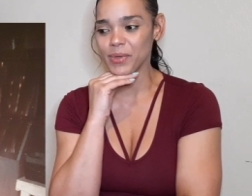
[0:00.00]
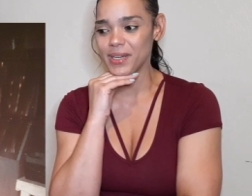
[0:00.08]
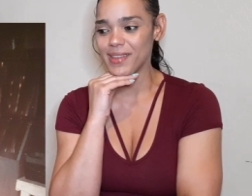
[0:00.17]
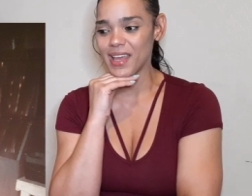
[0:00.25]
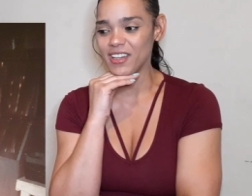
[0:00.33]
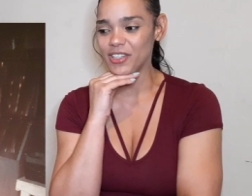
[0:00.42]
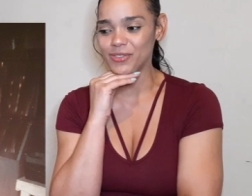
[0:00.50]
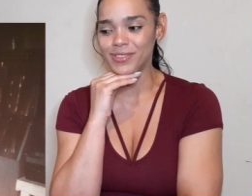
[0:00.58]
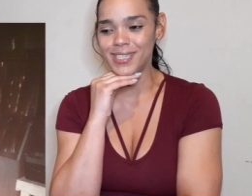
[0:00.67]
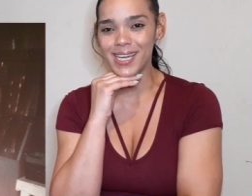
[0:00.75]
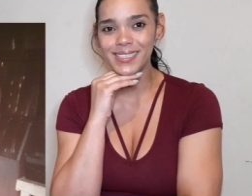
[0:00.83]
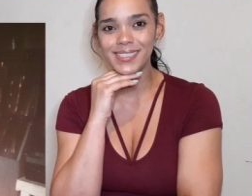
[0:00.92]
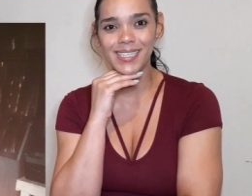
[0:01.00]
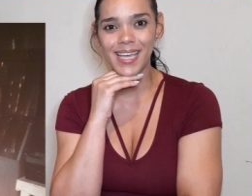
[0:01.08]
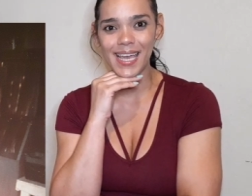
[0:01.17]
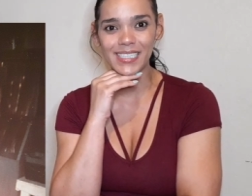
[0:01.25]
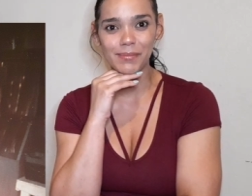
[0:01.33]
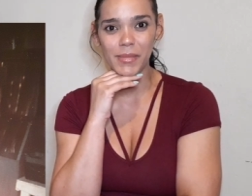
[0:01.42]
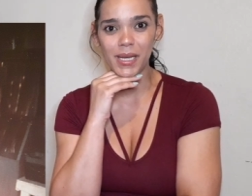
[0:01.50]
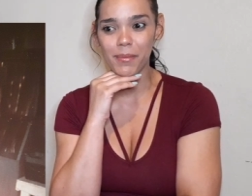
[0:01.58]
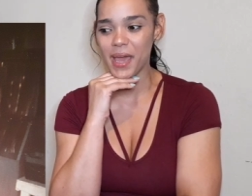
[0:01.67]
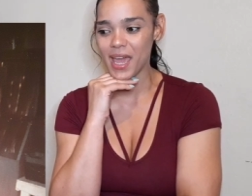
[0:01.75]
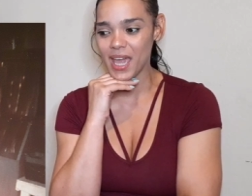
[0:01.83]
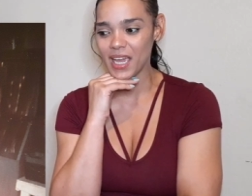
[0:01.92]
rid of that little dusty ass money
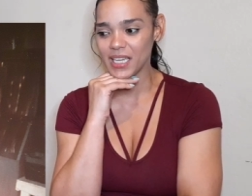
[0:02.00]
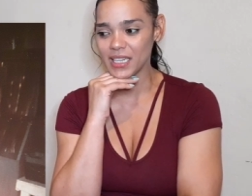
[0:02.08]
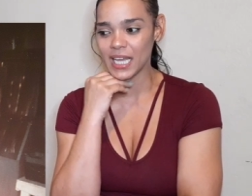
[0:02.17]
bag.